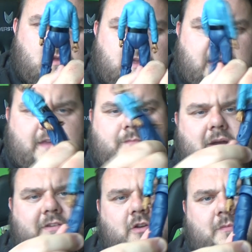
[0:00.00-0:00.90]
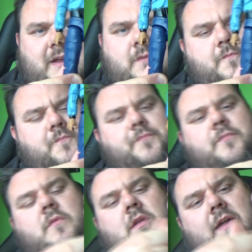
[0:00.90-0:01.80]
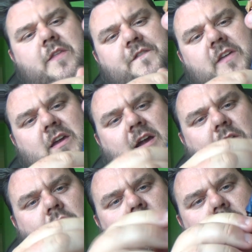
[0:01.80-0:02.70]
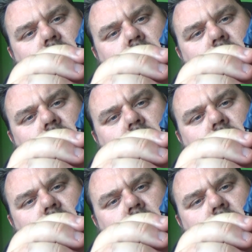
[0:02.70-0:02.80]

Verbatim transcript: Yeah, that's matching up now. And the feet are on the